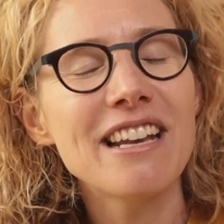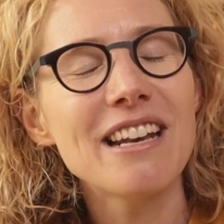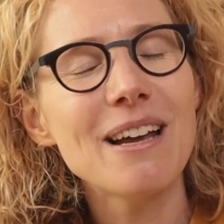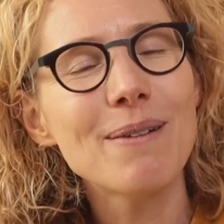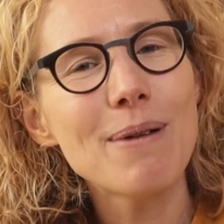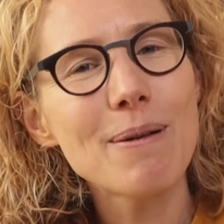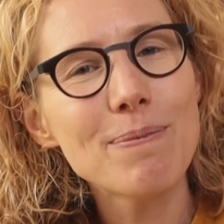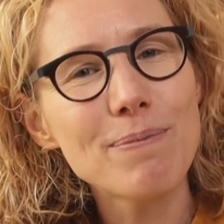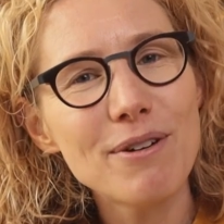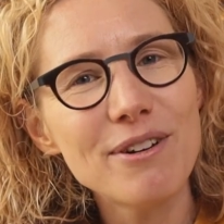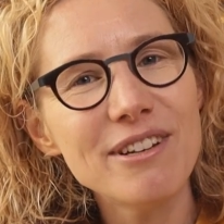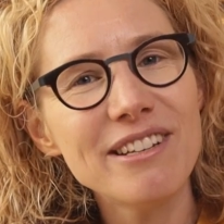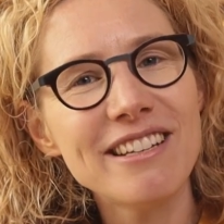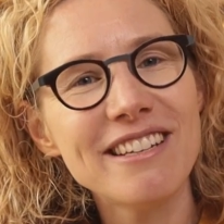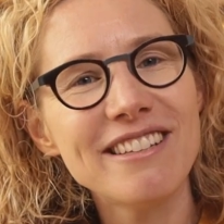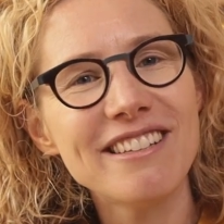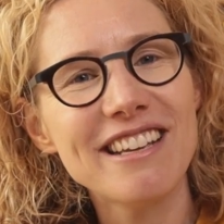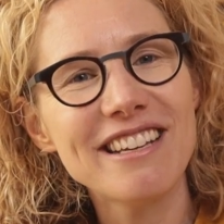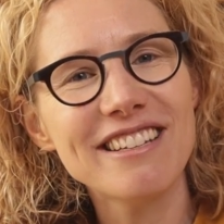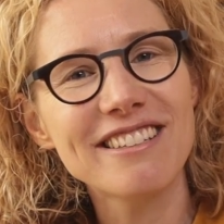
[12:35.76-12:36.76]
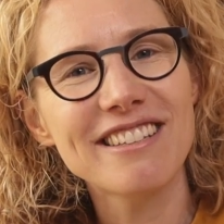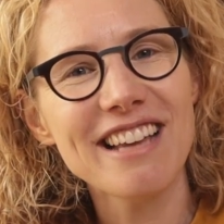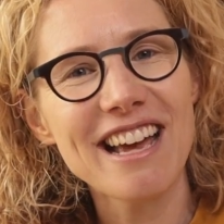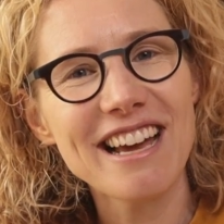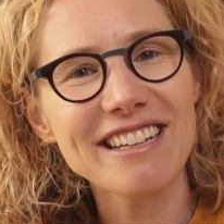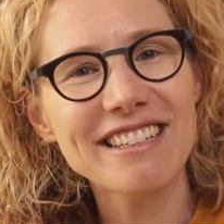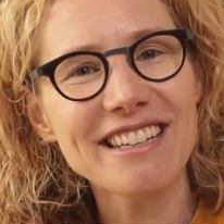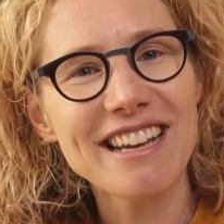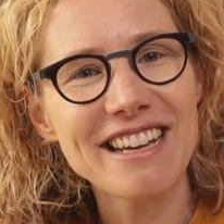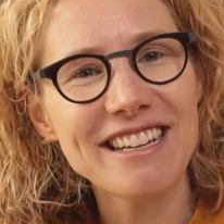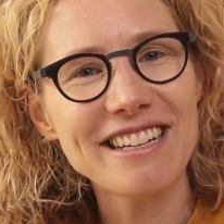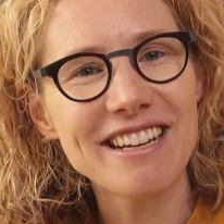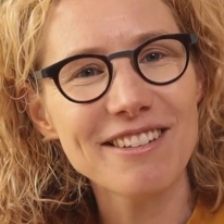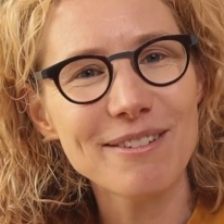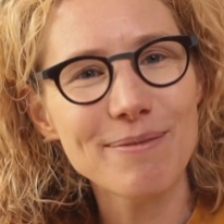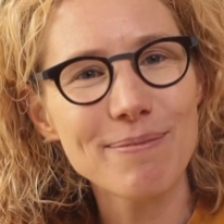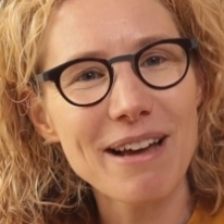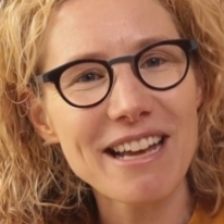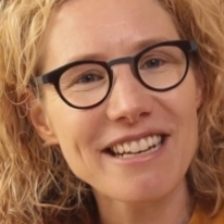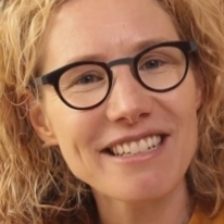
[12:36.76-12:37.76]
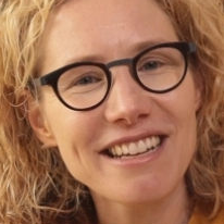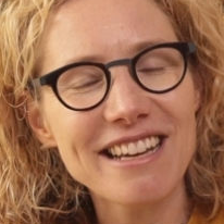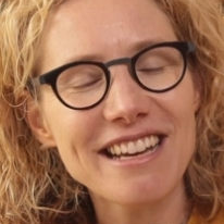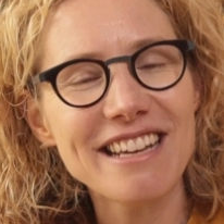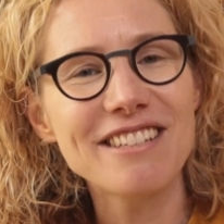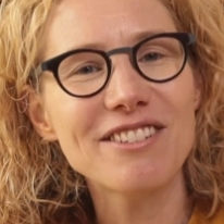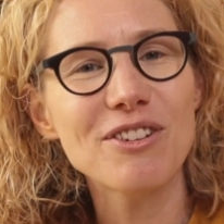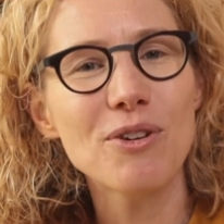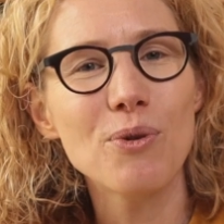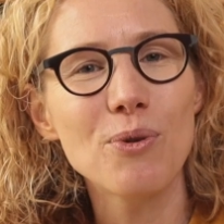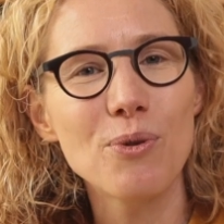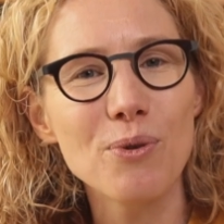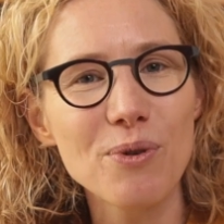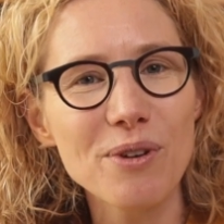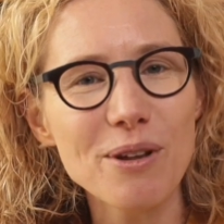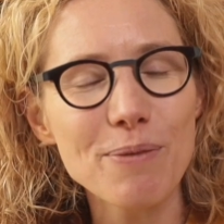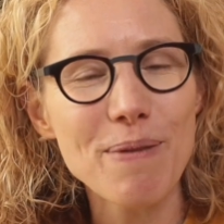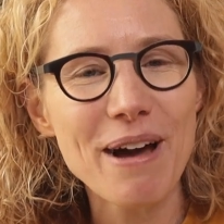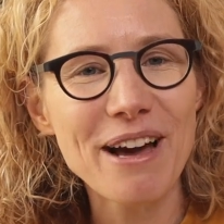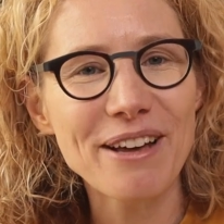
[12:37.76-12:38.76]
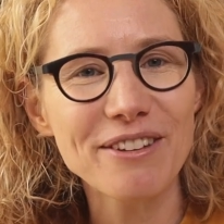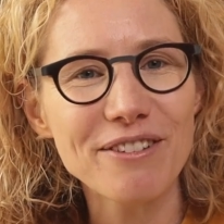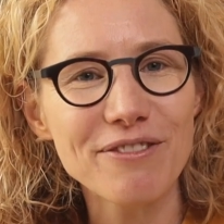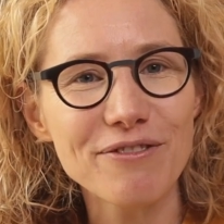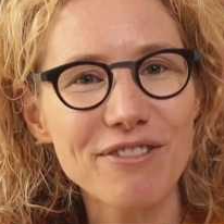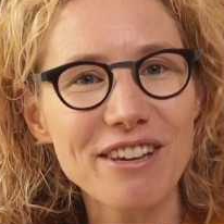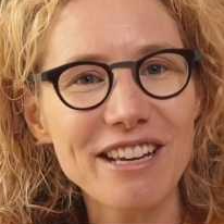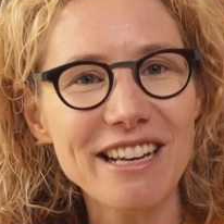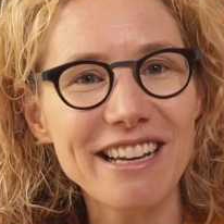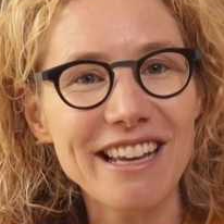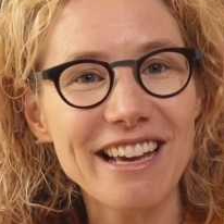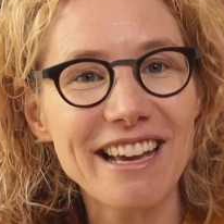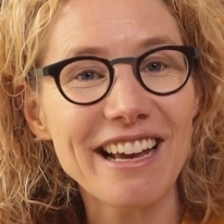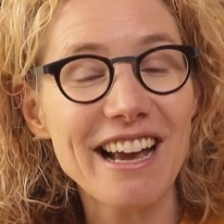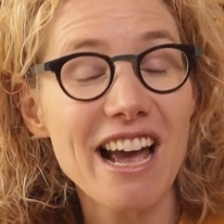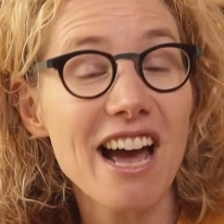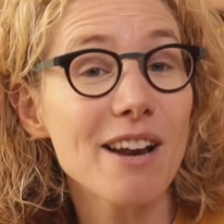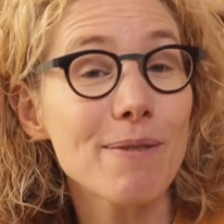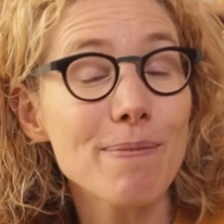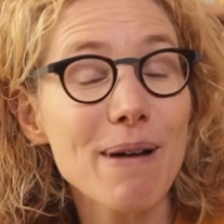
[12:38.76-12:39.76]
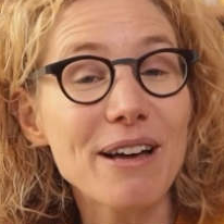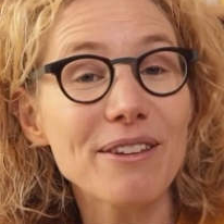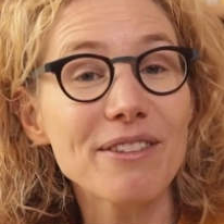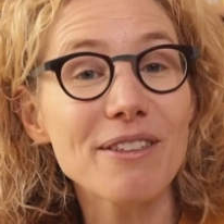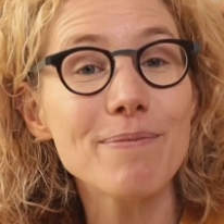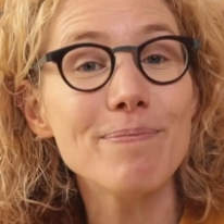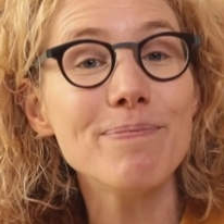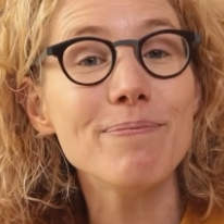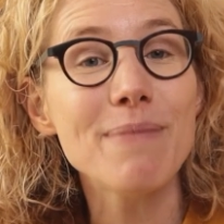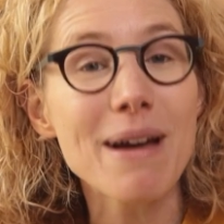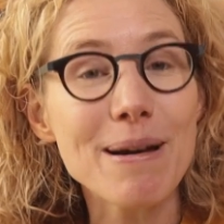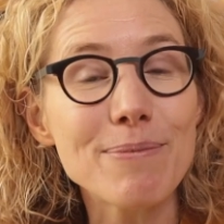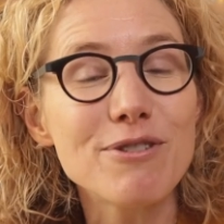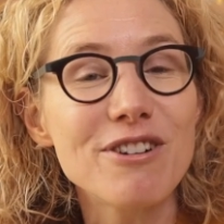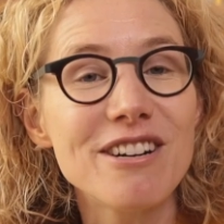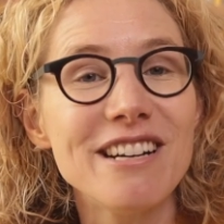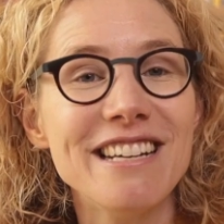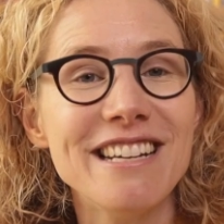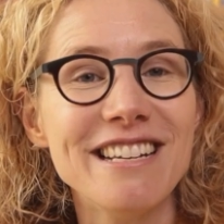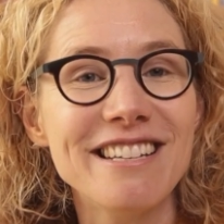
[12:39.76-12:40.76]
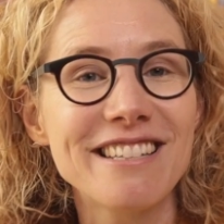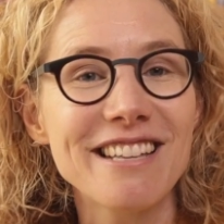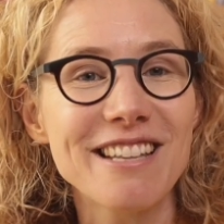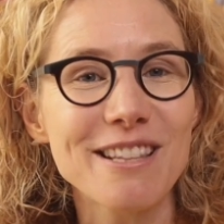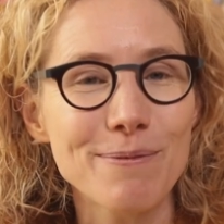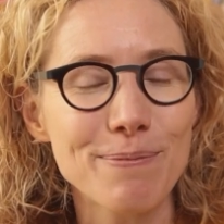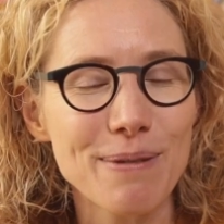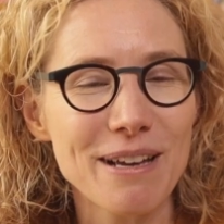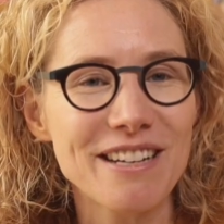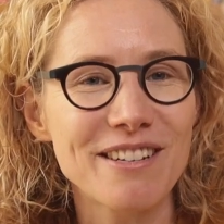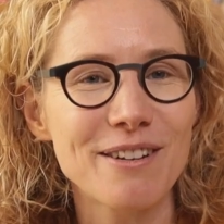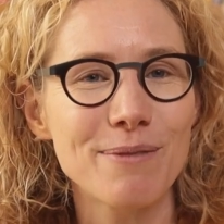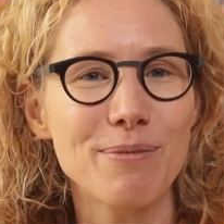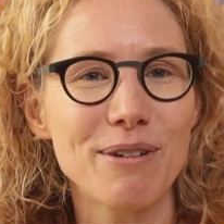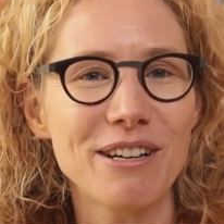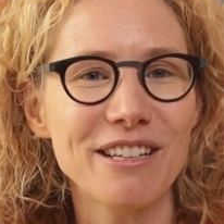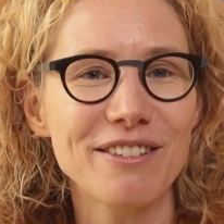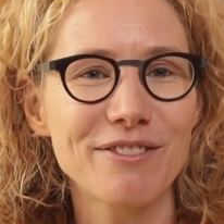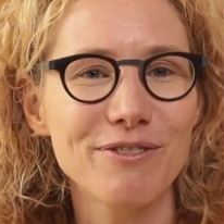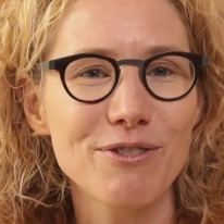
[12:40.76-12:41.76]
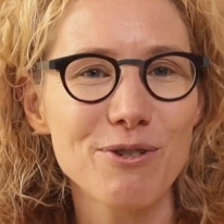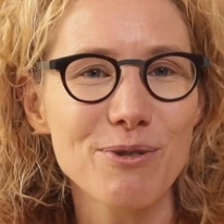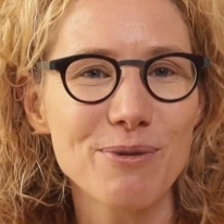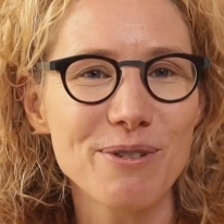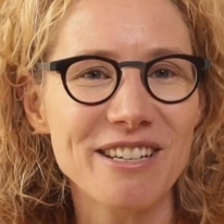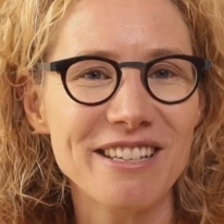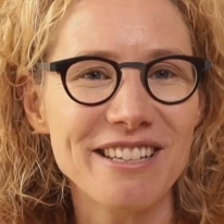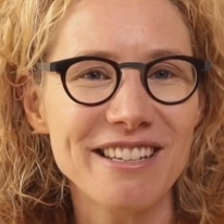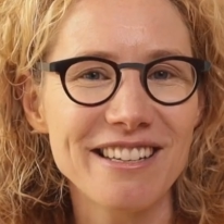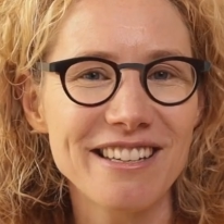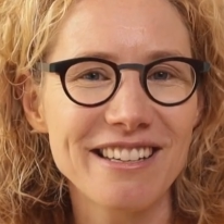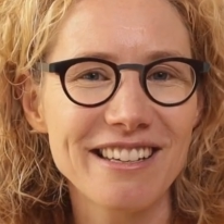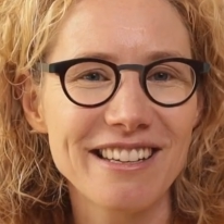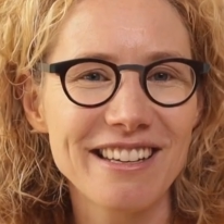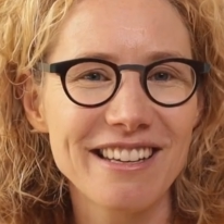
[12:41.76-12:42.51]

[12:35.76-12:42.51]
Now, my point is the exact day doesn't matter. It's all about the feeling and about the memories that the picture brings forward.